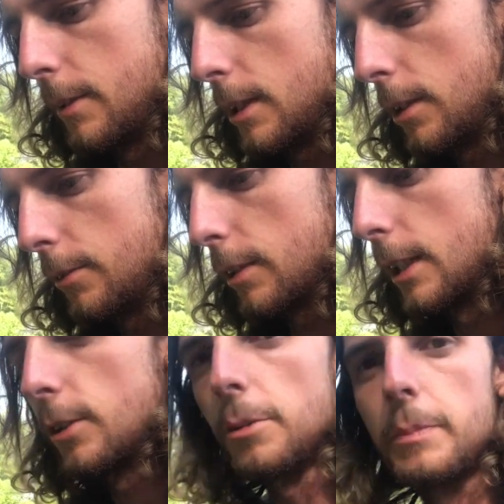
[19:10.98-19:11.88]
hopefully
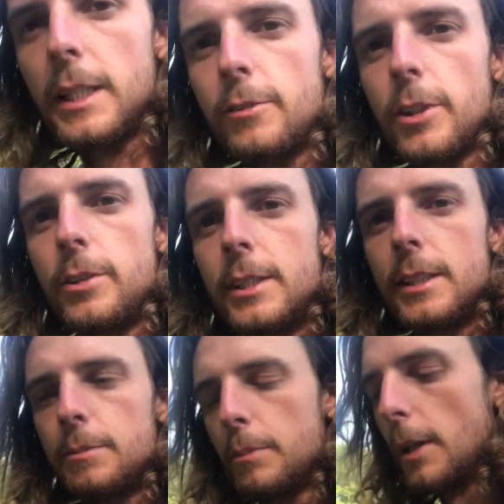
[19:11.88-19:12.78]
not be eroded,
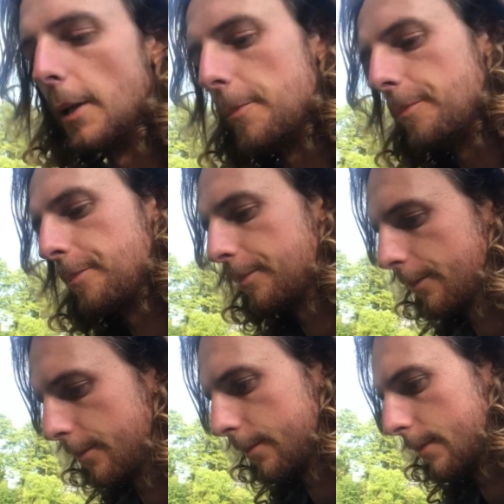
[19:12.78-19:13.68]
but
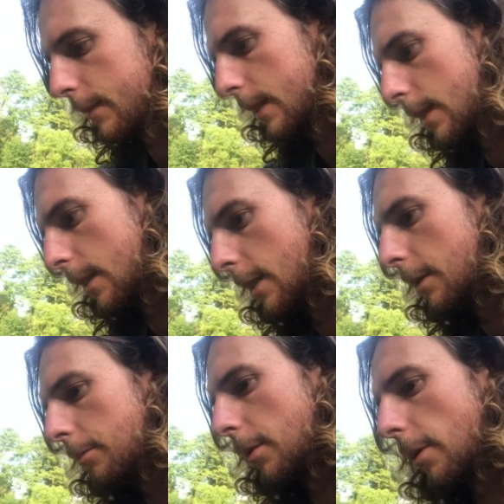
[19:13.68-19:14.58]

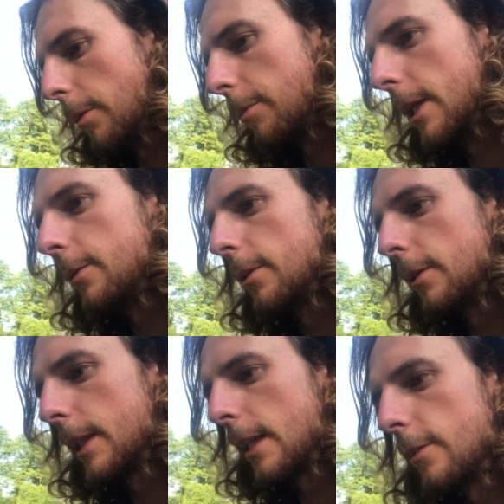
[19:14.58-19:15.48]
probably will
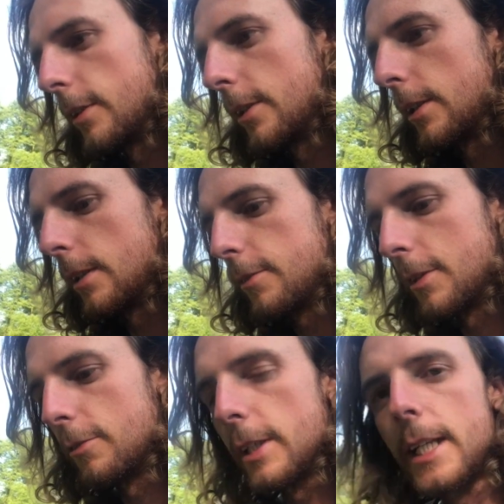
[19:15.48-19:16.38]
get eroded if it
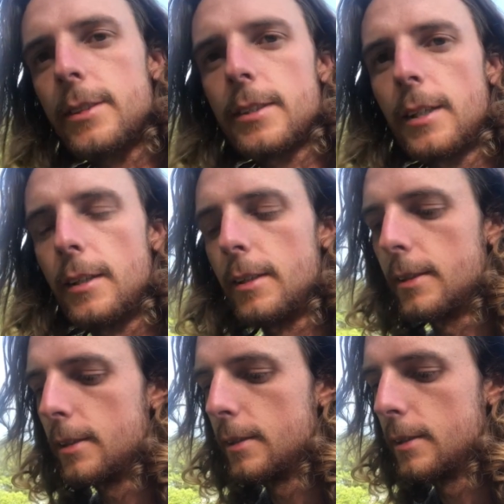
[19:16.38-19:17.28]
rains hard,
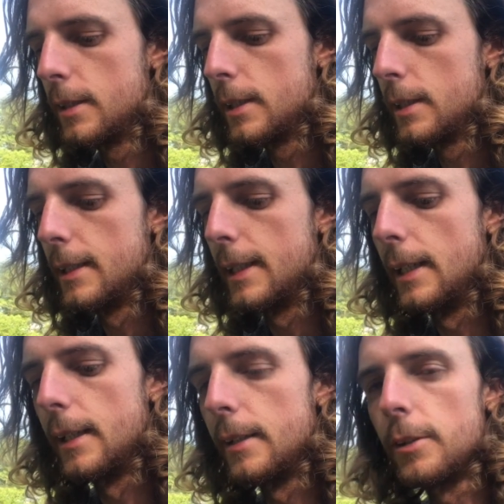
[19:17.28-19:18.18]

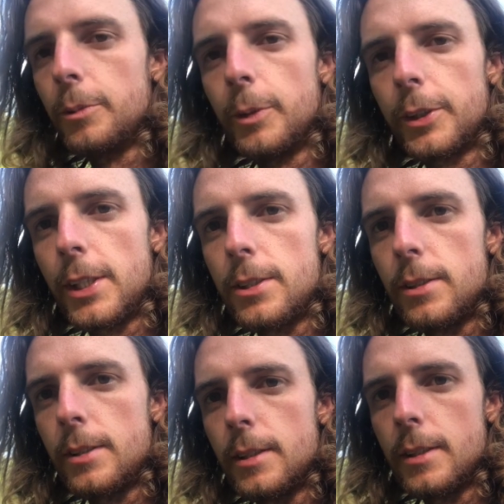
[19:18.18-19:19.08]
and it will wash into
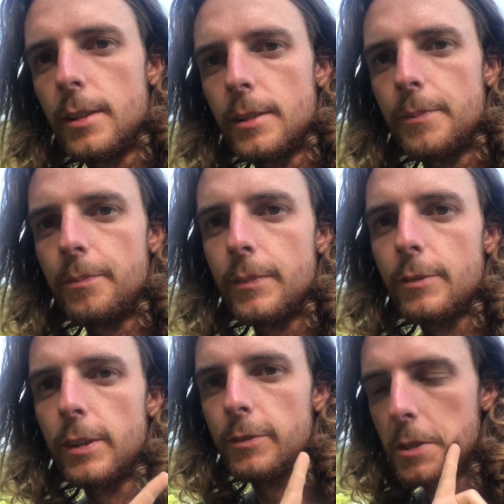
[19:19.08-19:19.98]
the
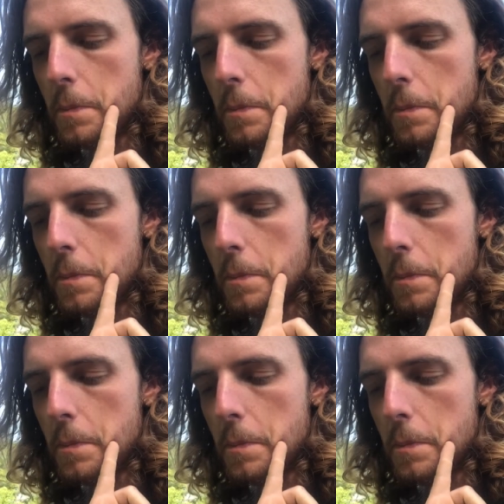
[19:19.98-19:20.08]
river.